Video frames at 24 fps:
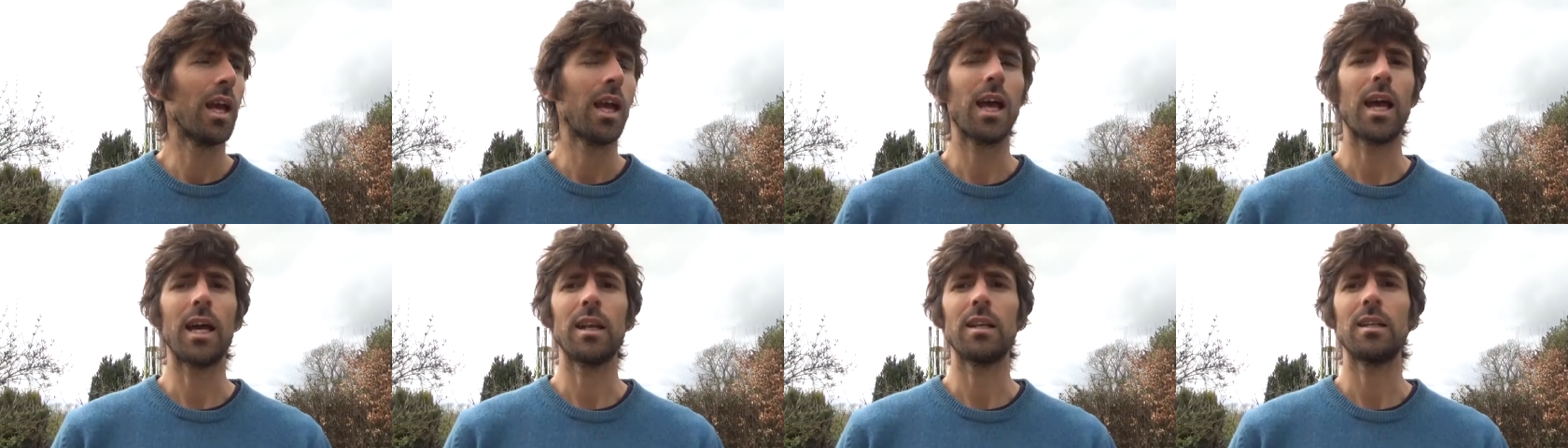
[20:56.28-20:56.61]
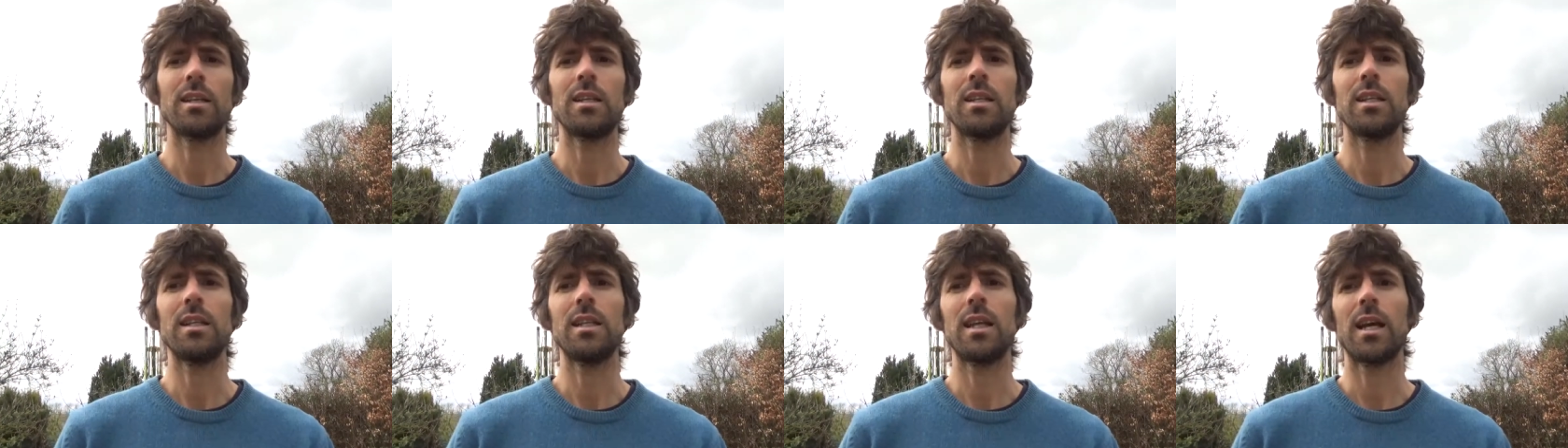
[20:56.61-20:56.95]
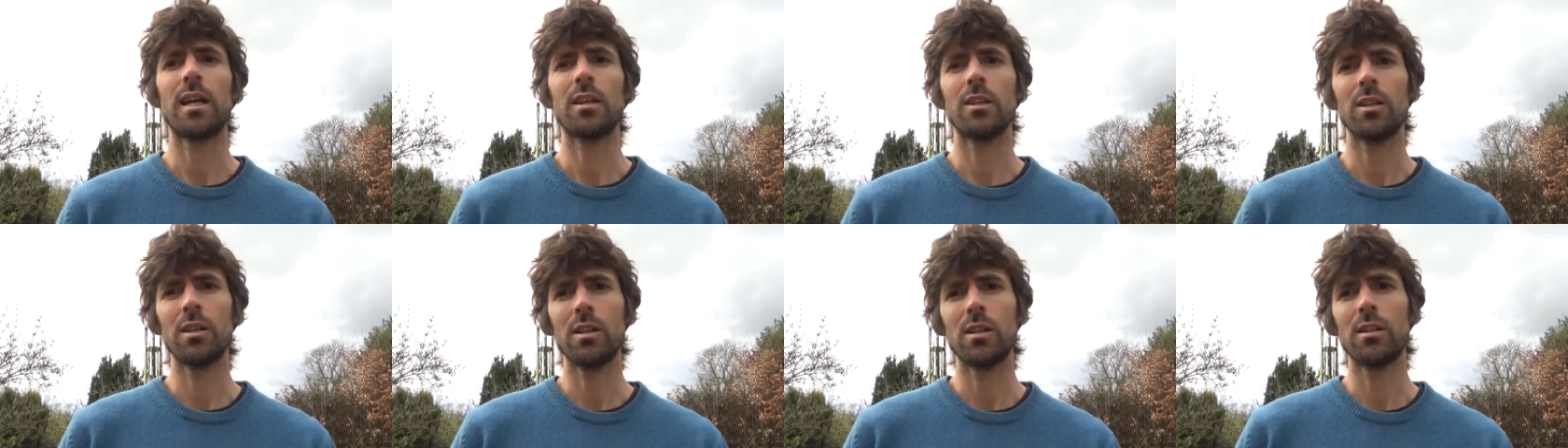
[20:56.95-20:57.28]
And he
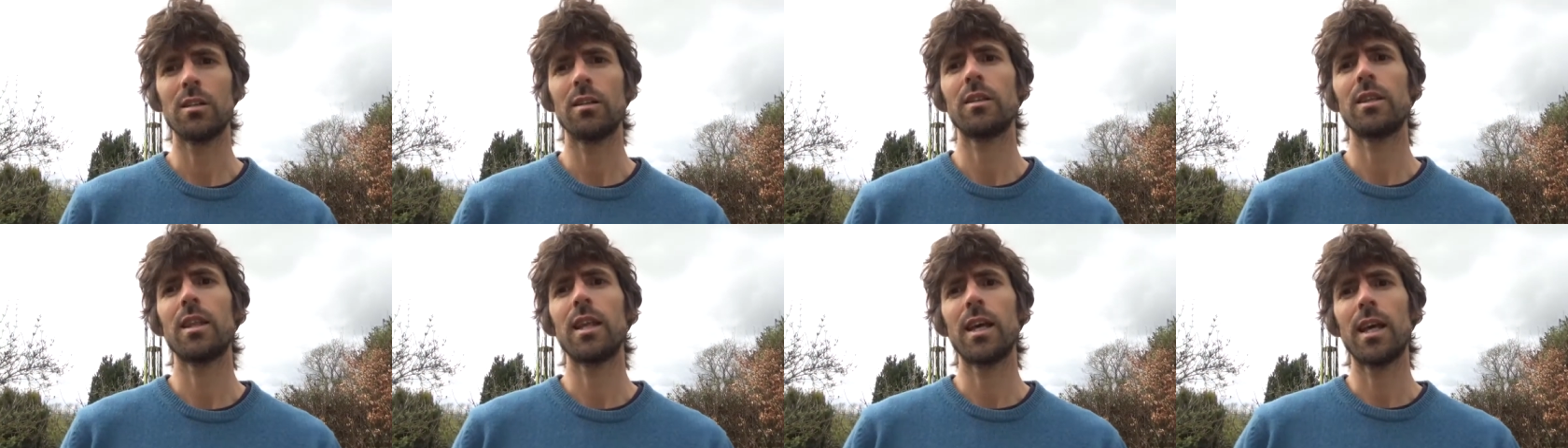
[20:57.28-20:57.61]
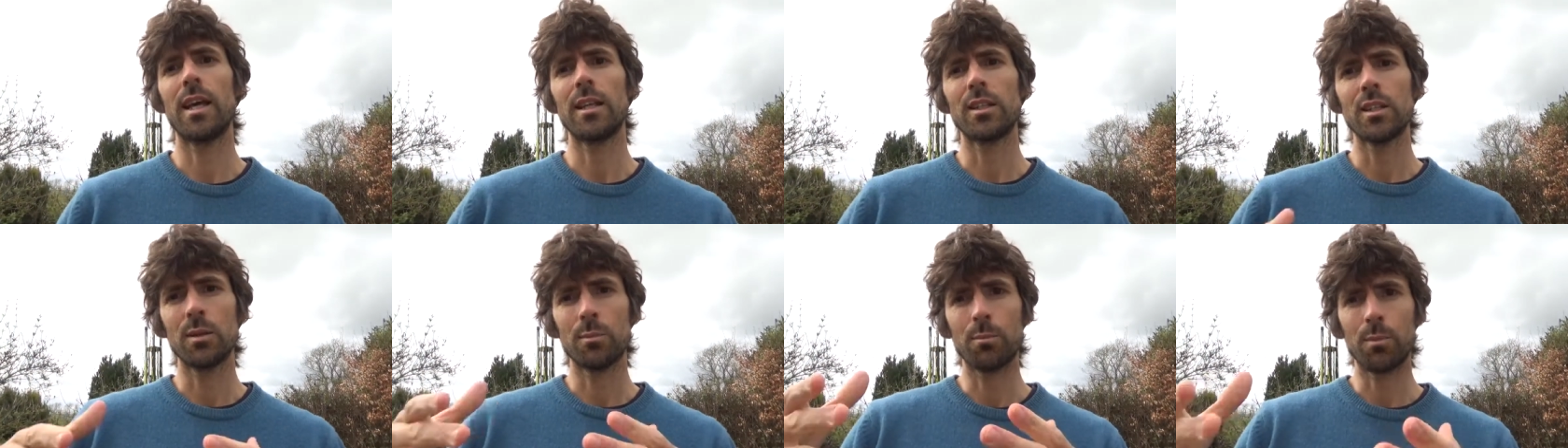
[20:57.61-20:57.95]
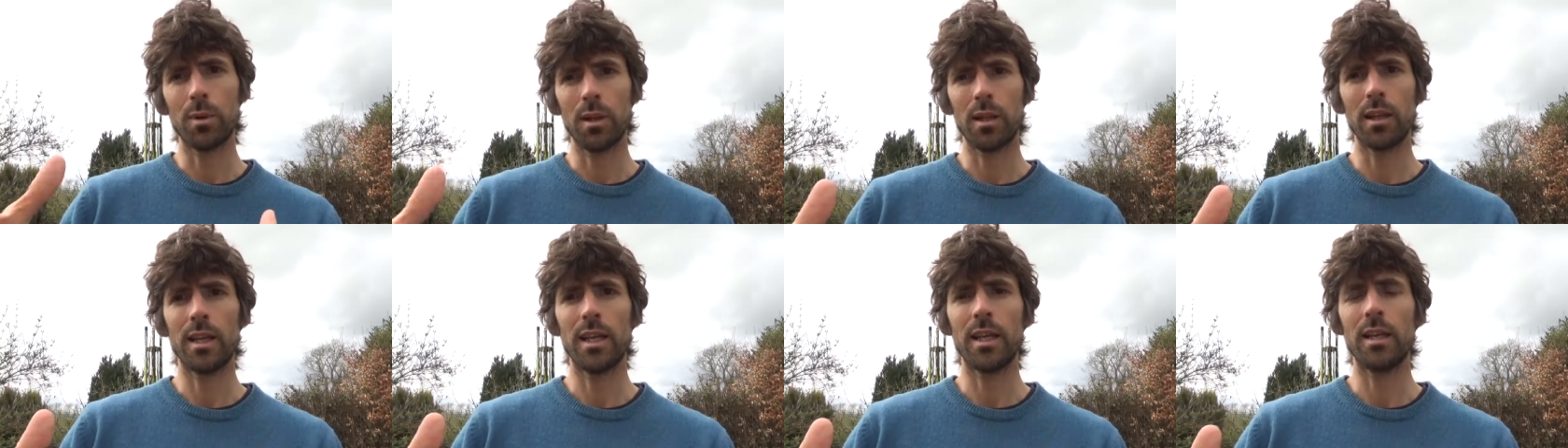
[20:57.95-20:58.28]
had learnt there to
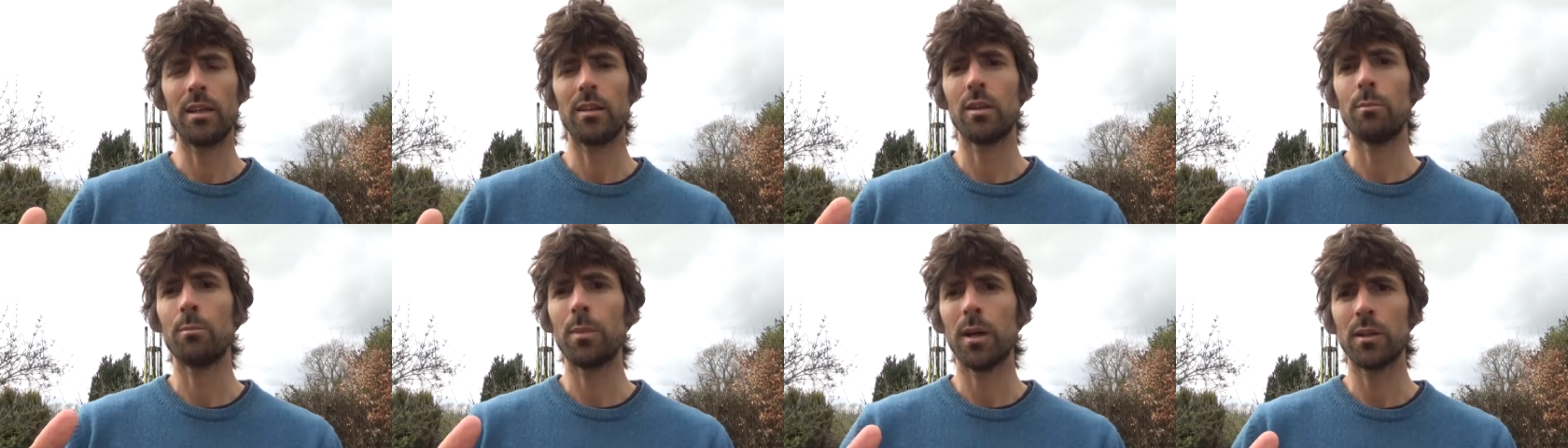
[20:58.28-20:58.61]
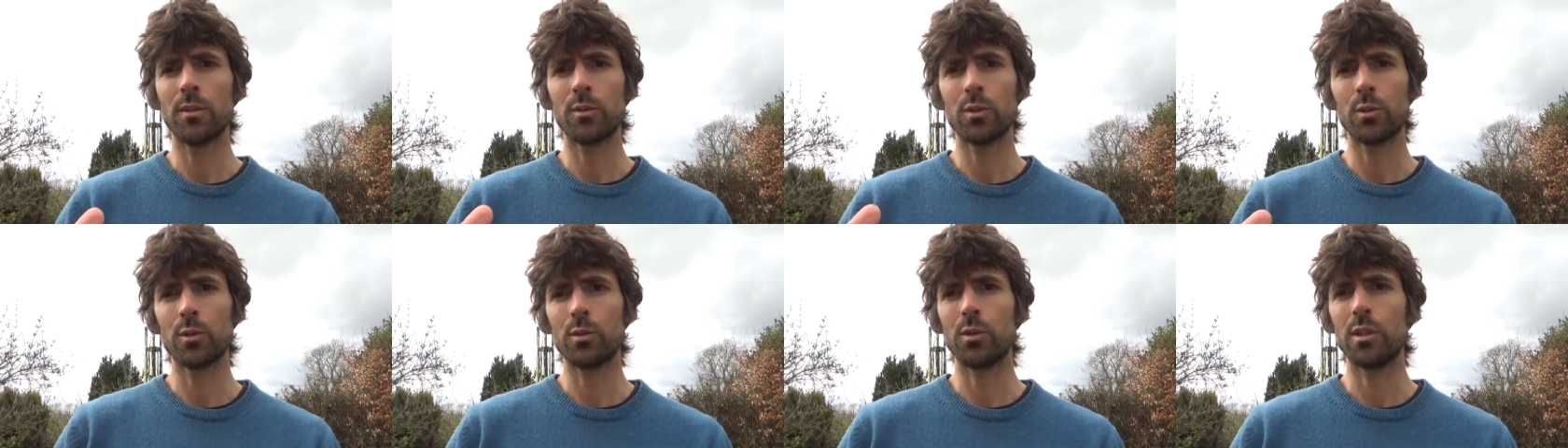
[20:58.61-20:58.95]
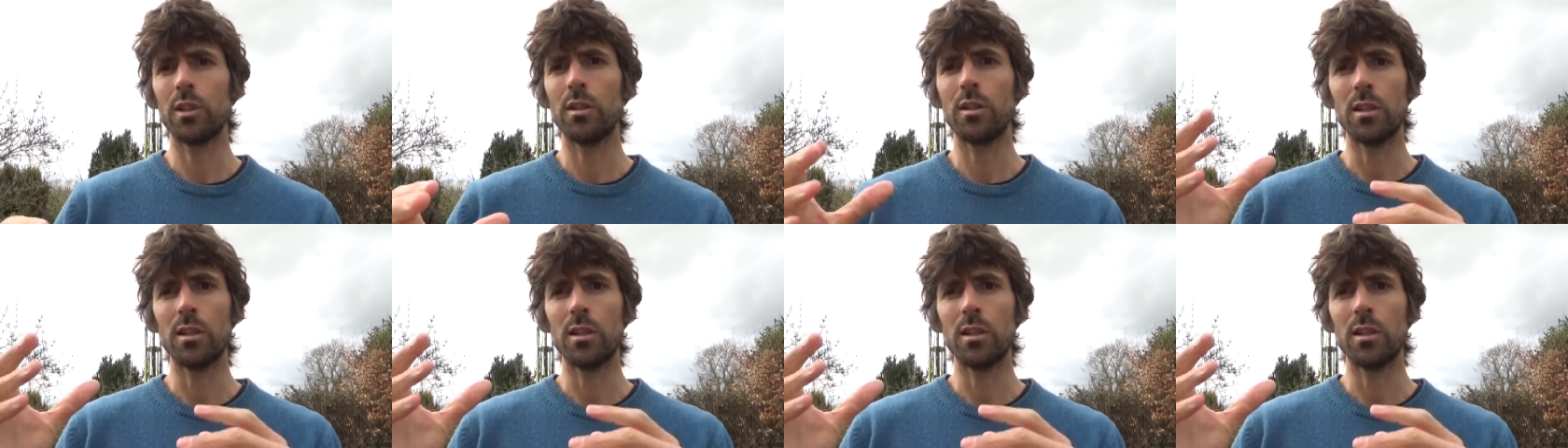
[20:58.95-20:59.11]
play the bansuri,